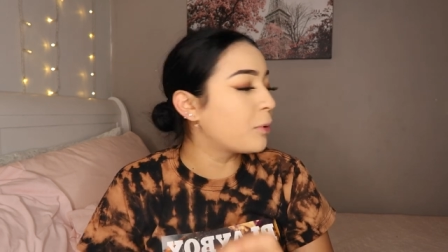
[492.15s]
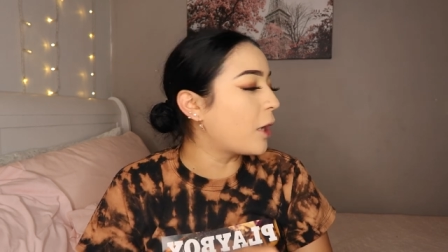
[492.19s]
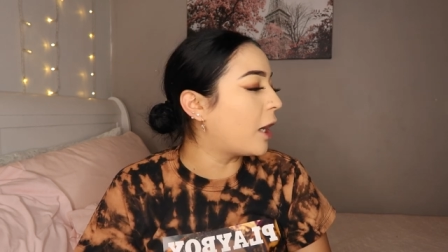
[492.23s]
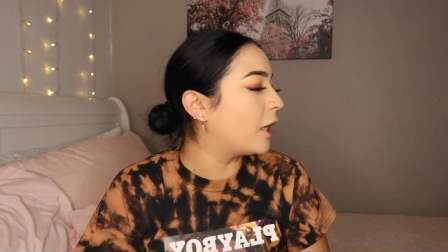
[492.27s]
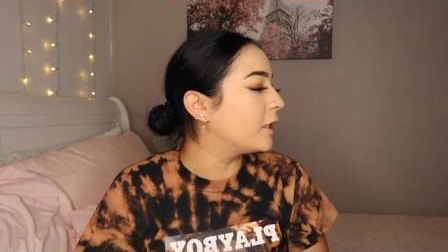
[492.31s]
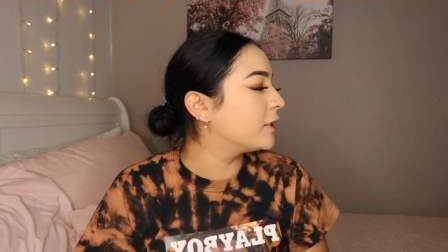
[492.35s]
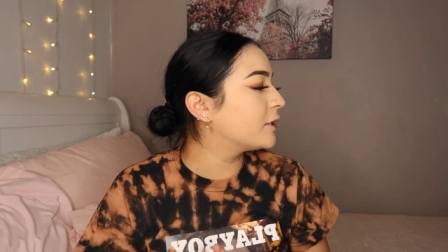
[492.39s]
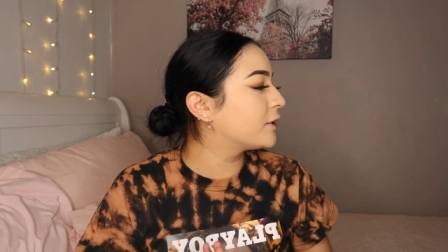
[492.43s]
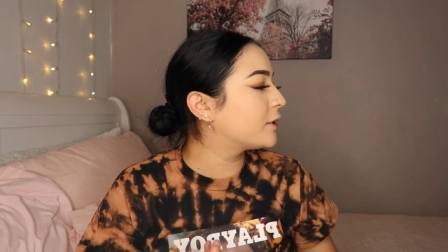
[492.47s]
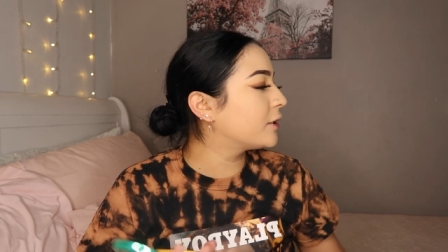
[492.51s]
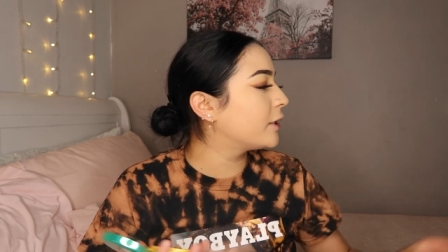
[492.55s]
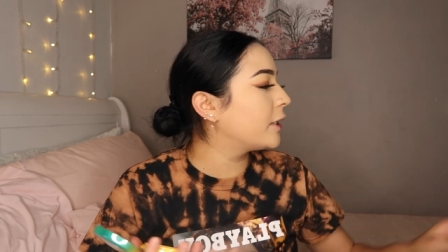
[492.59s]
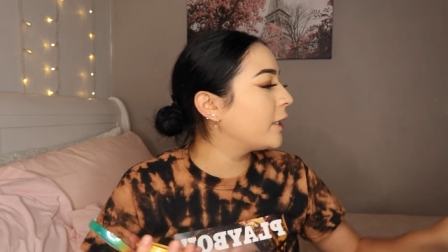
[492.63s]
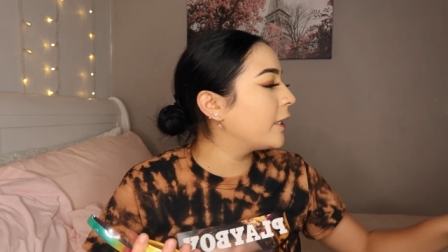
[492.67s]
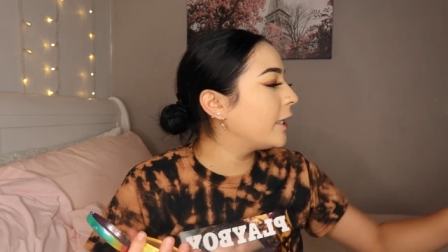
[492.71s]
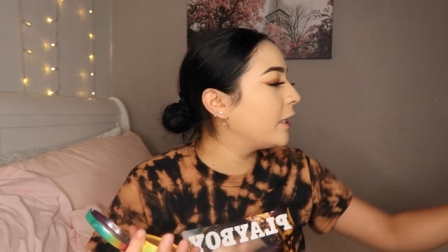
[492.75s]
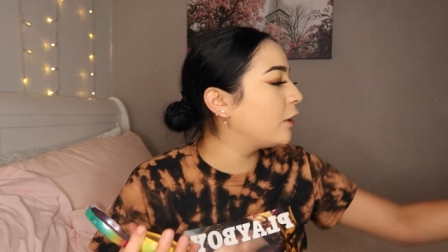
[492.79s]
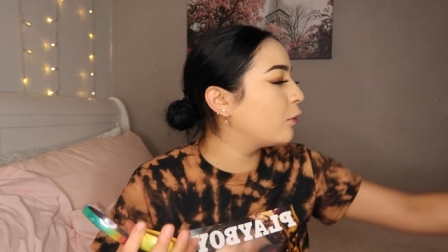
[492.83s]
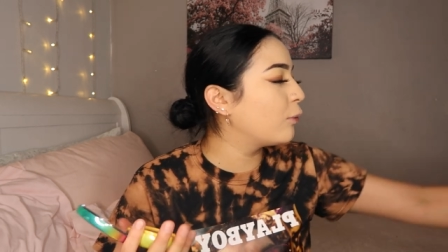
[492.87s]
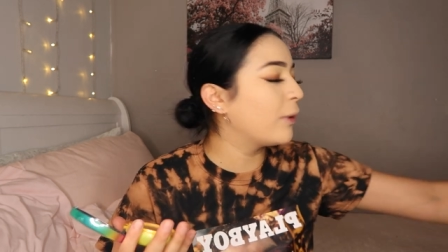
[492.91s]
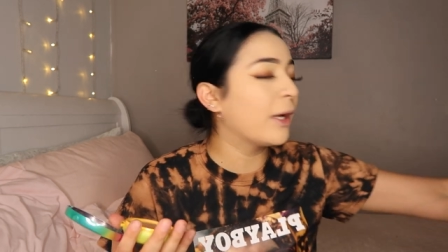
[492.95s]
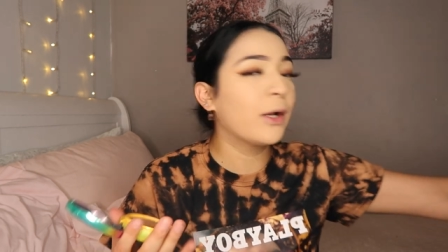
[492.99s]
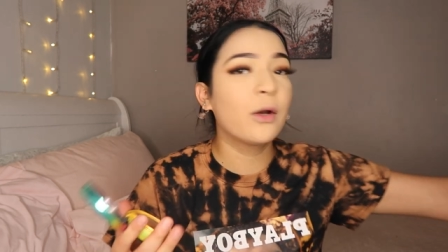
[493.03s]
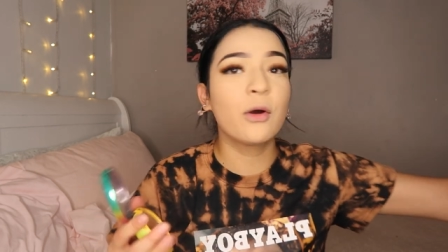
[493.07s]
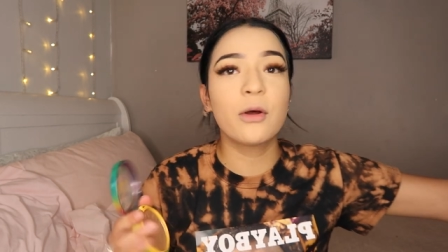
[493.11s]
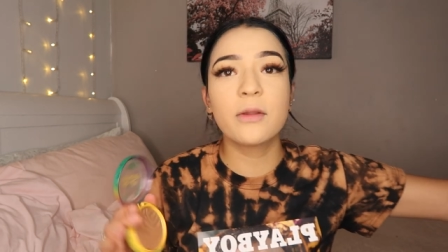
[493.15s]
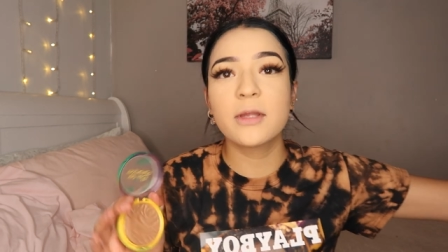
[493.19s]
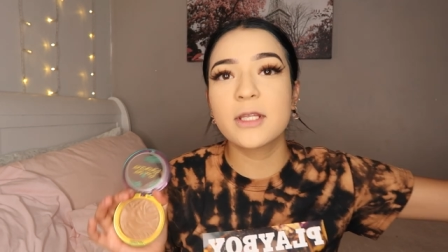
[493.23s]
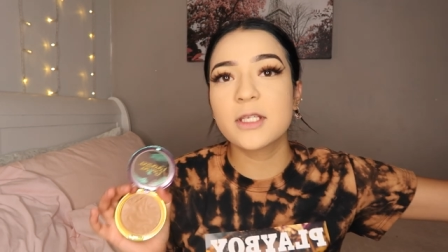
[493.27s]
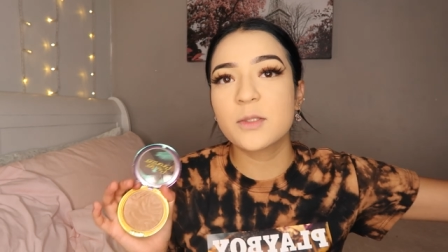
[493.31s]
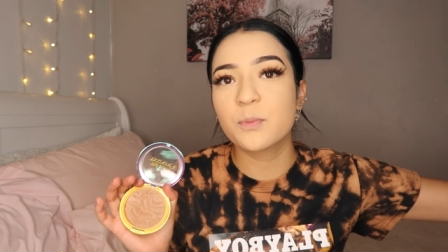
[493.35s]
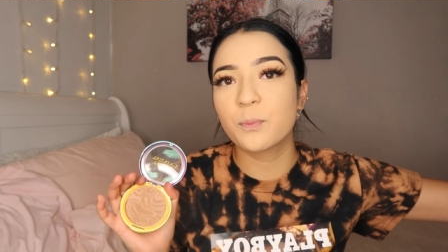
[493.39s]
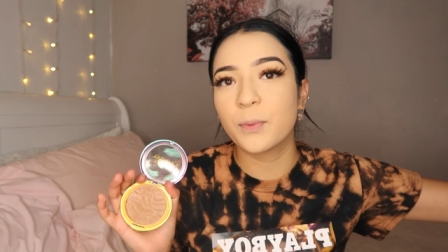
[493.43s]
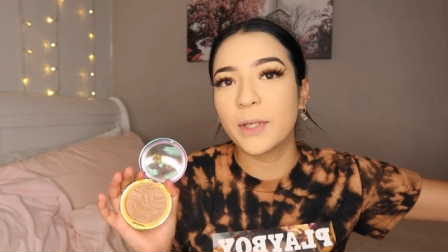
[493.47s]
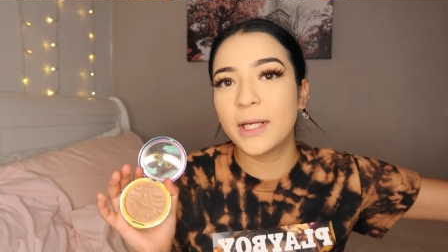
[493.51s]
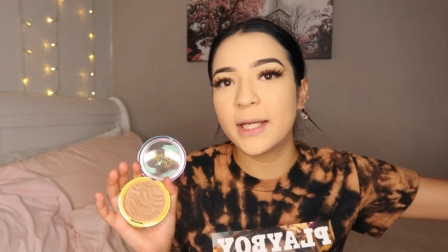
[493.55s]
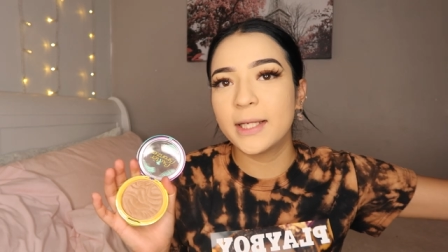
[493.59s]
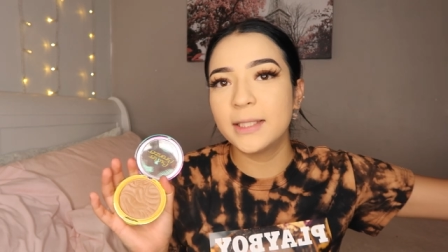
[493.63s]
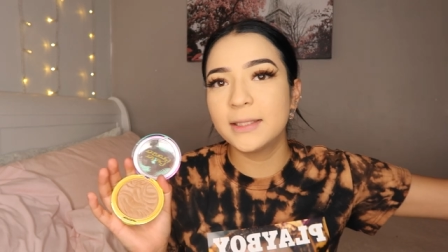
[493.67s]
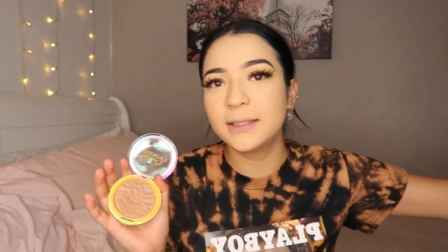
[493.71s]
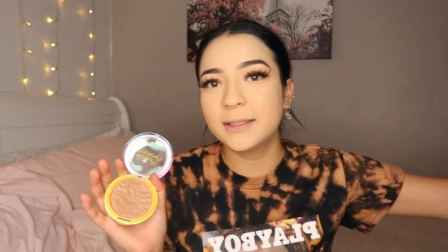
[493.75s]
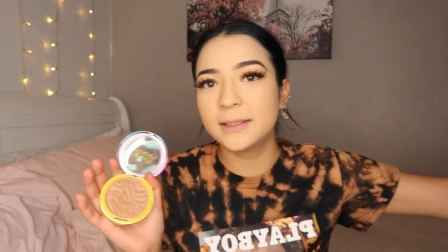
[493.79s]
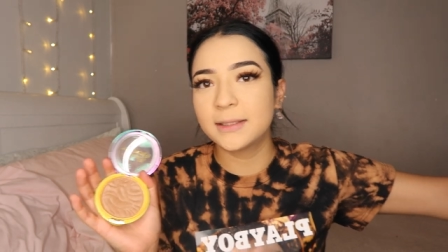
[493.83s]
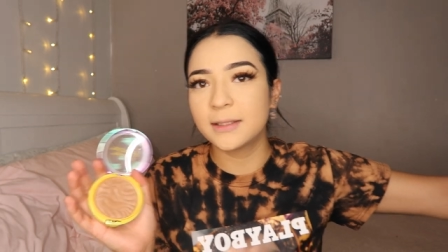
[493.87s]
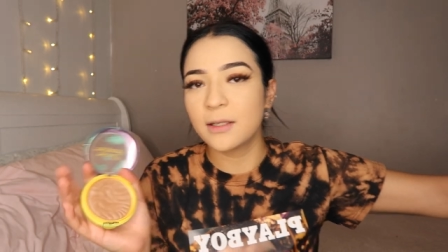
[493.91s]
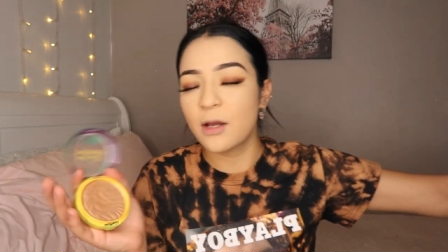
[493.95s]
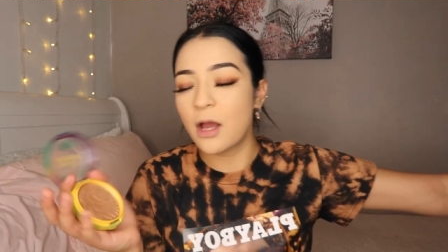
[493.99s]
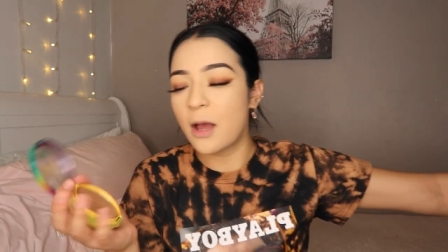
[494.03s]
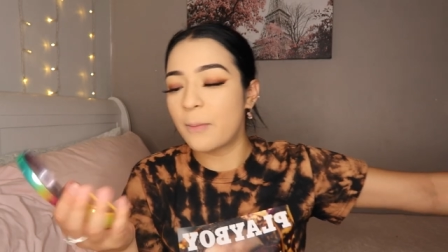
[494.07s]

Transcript: bronzer y luego después